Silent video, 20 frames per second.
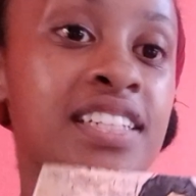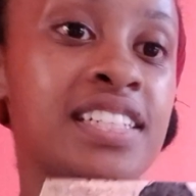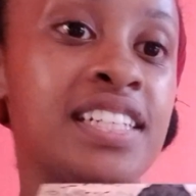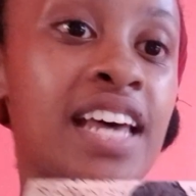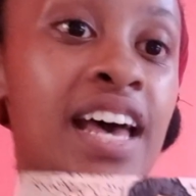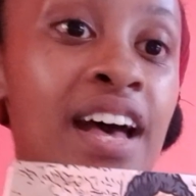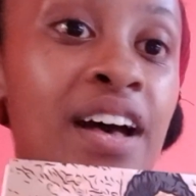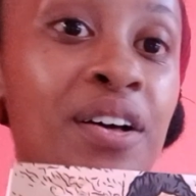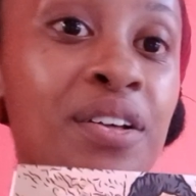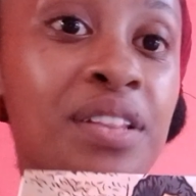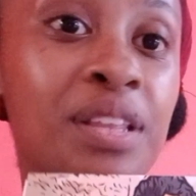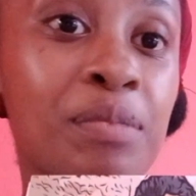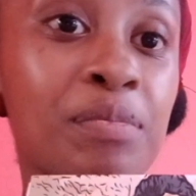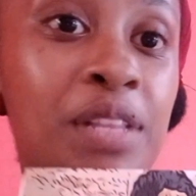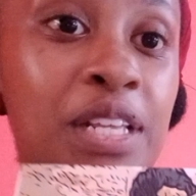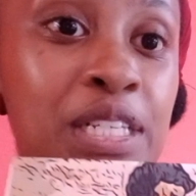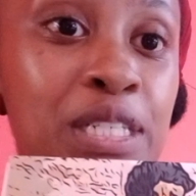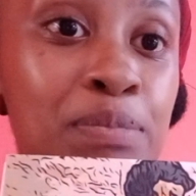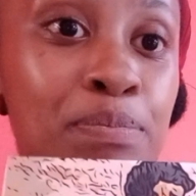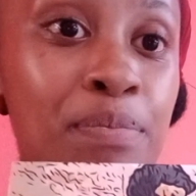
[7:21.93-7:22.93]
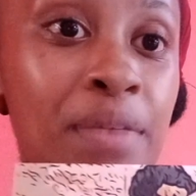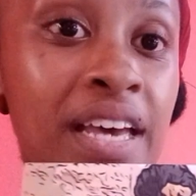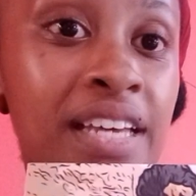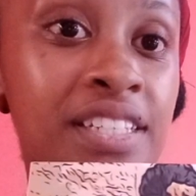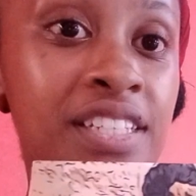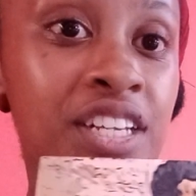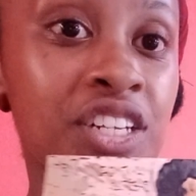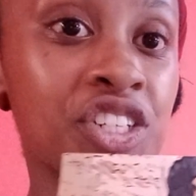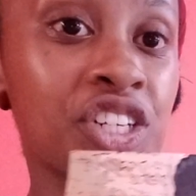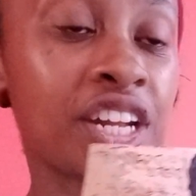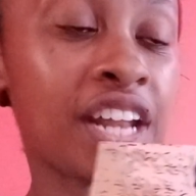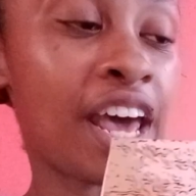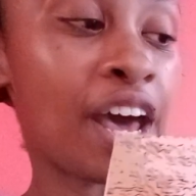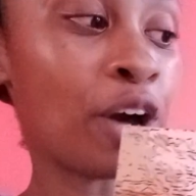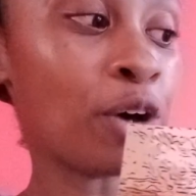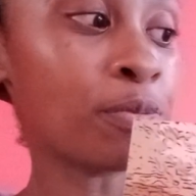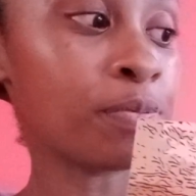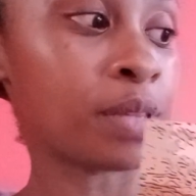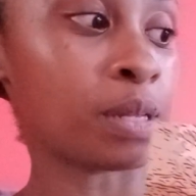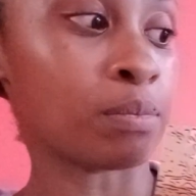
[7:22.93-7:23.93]
Tell them this message and
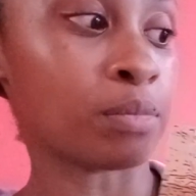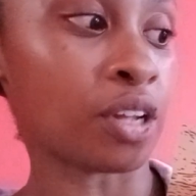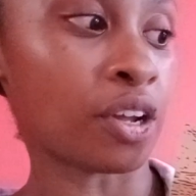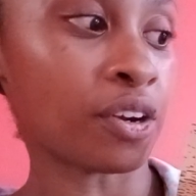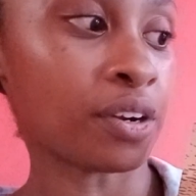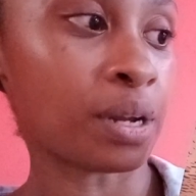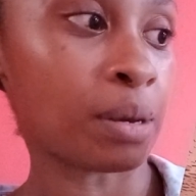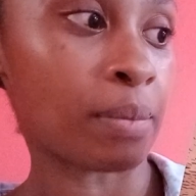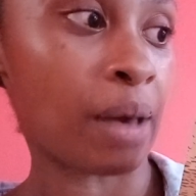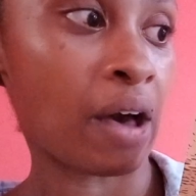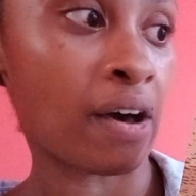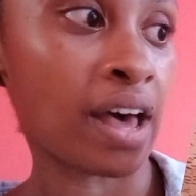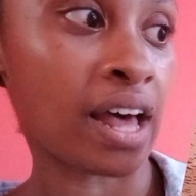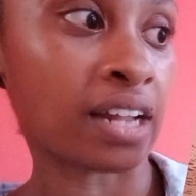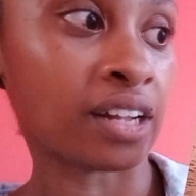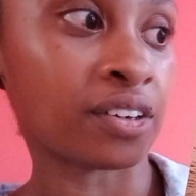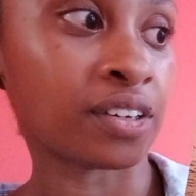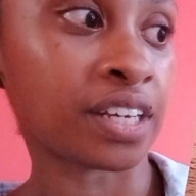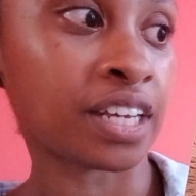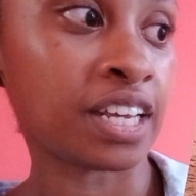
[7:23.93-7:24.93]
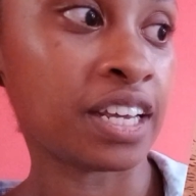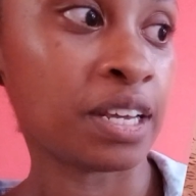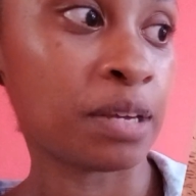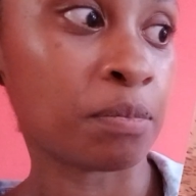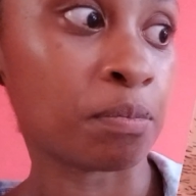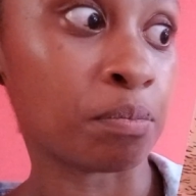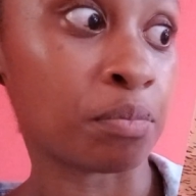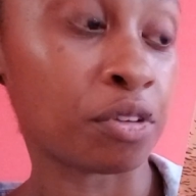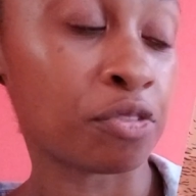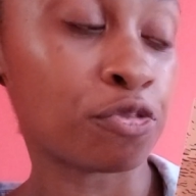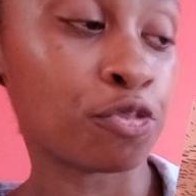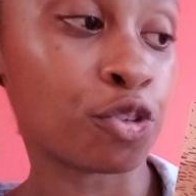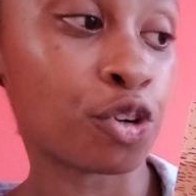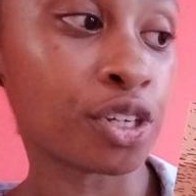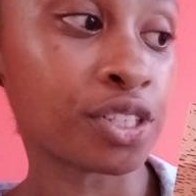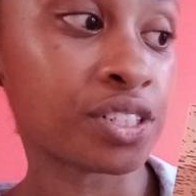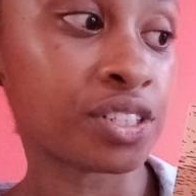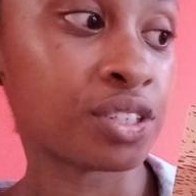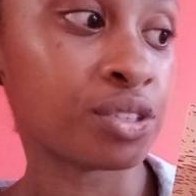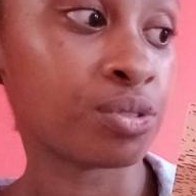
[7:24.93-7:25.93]
help them learn about Elohim
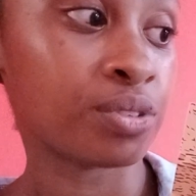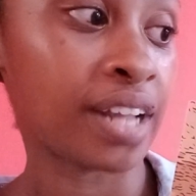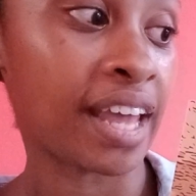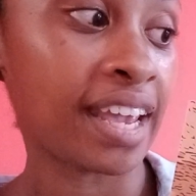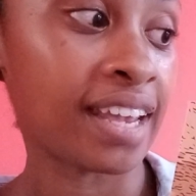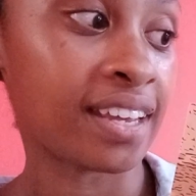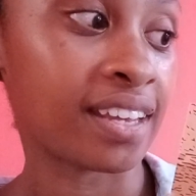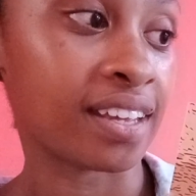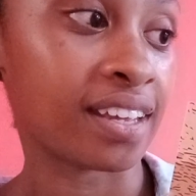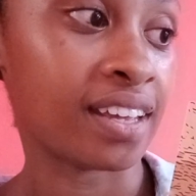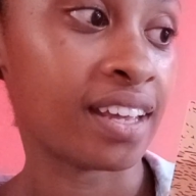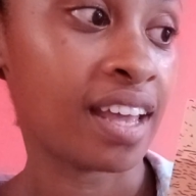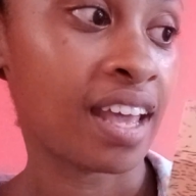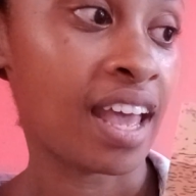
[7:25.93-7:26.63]
before it's too late.